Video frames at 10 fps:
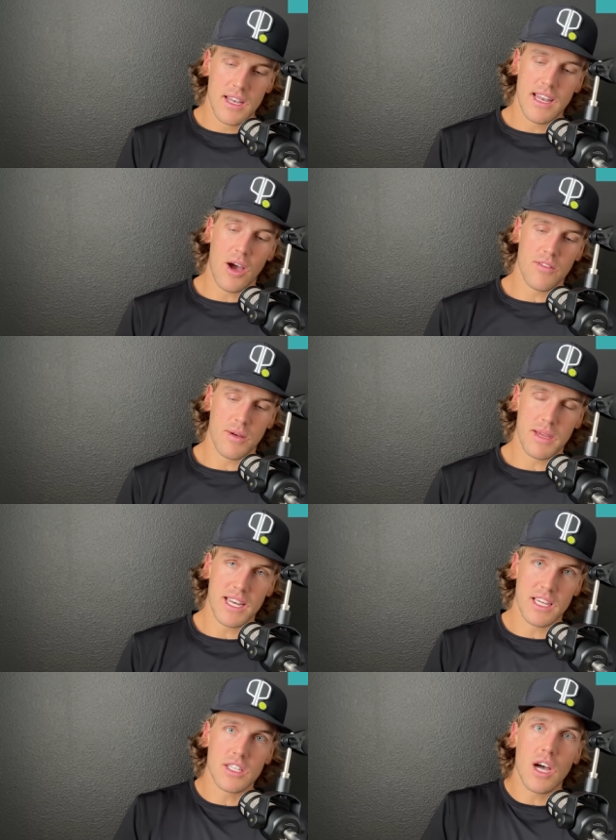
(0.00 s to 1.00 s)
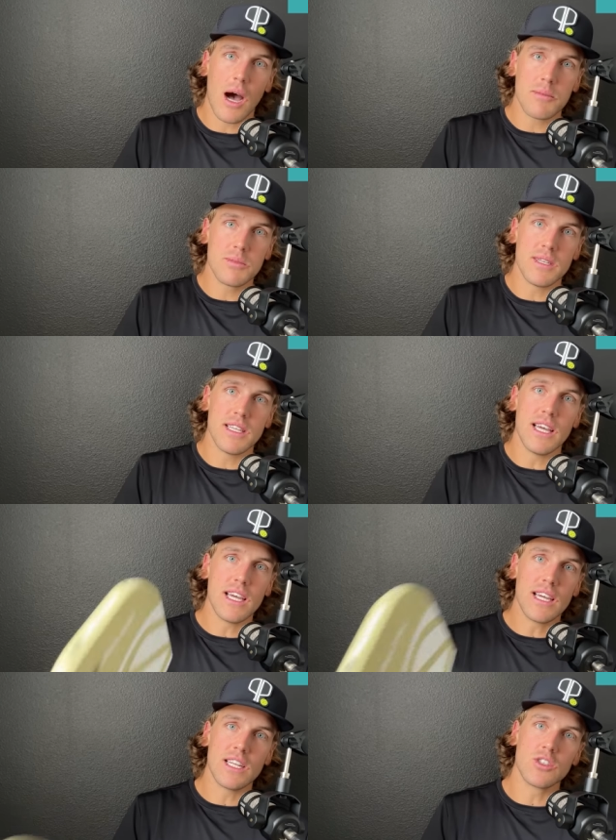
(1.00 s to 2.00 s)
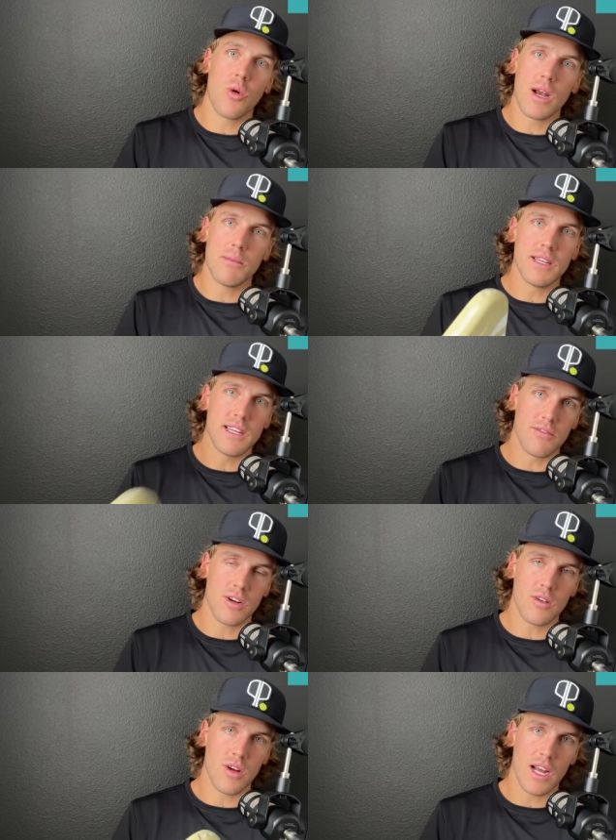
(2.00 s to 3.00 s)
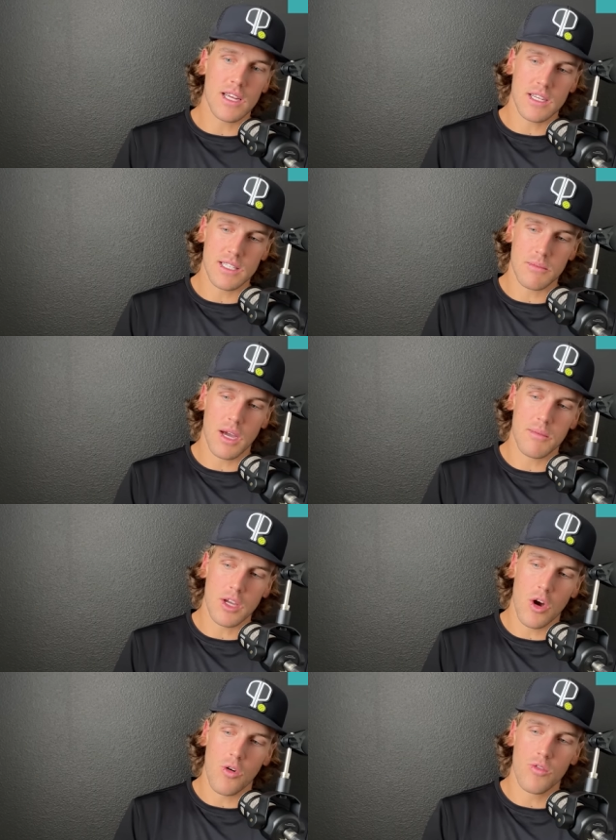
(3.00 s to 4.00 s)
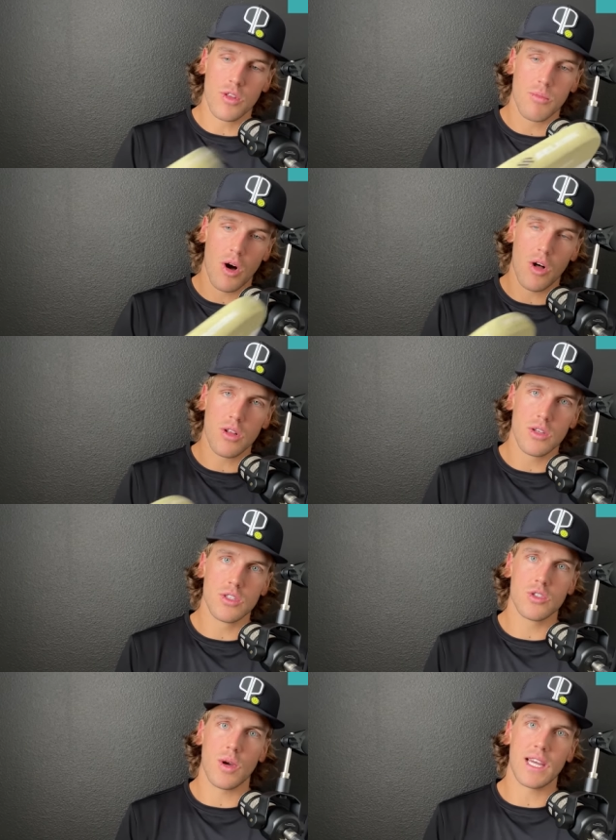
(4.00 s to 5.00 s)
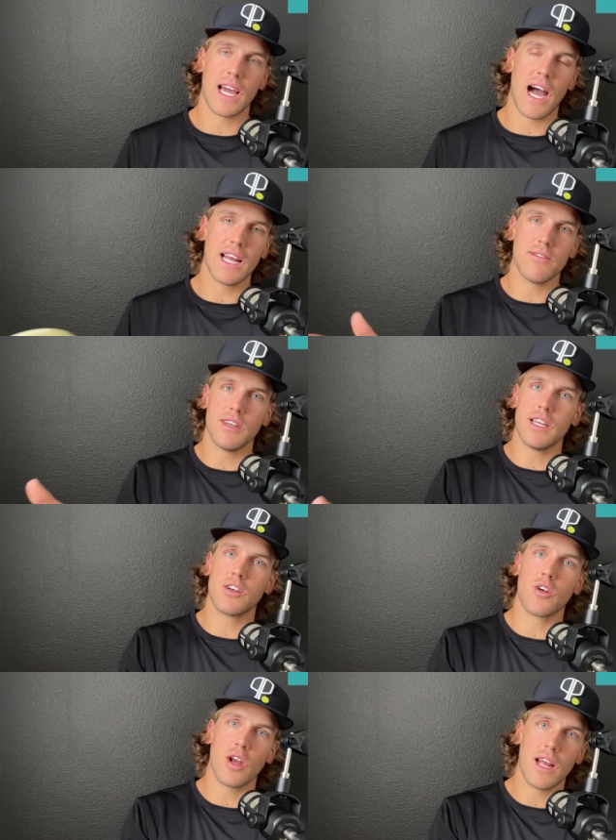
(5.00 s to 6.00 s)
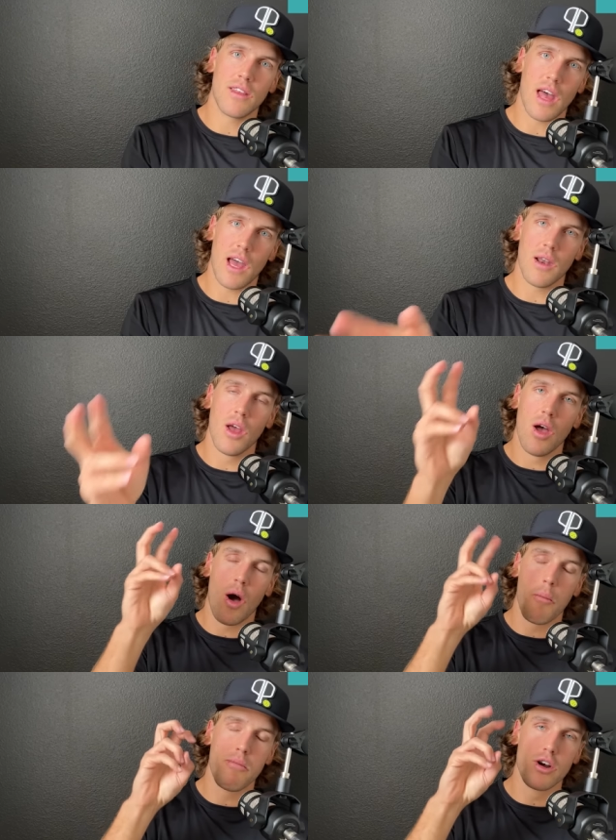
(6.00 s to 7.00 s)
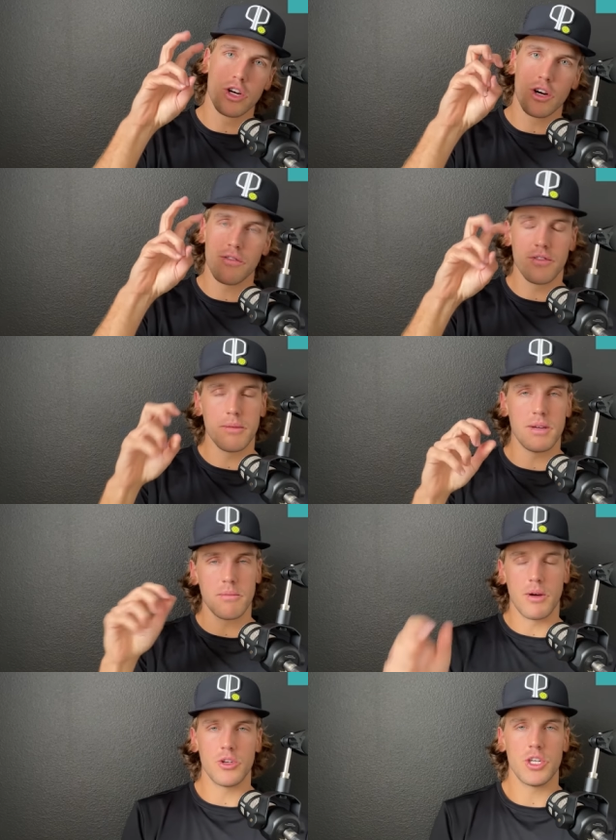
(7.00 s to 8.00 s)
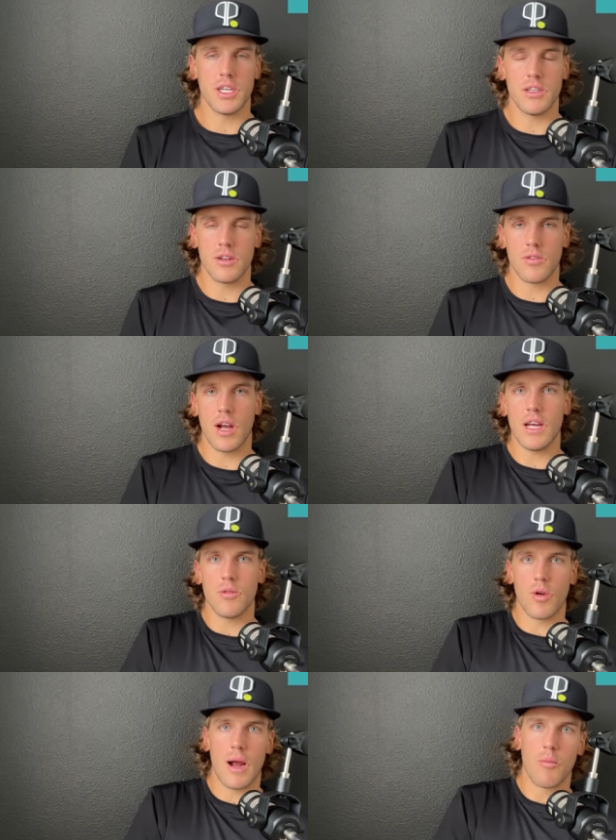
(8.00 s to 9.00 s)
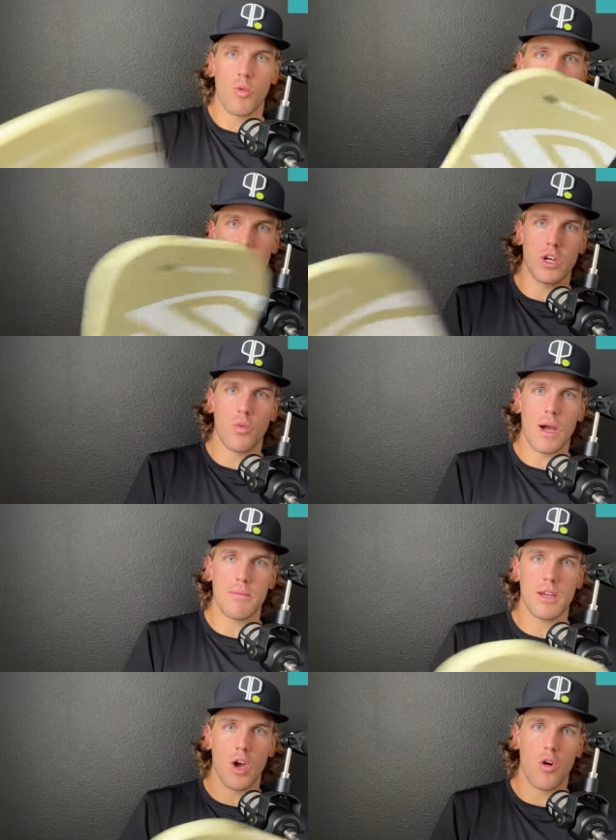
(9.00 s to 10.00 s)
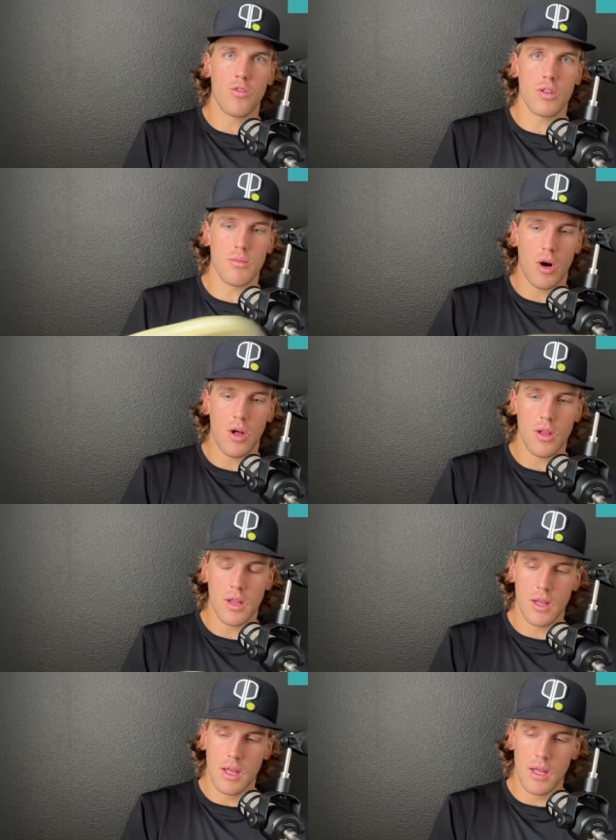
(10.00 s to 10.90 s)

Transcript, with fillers: Now, if I'm hitting a topspin dink, it's quite a bit different, right? Because I'm coming over the ball. So I kind of need to create that burger flipping motion, right? Where I'm windshield wiping over the ball.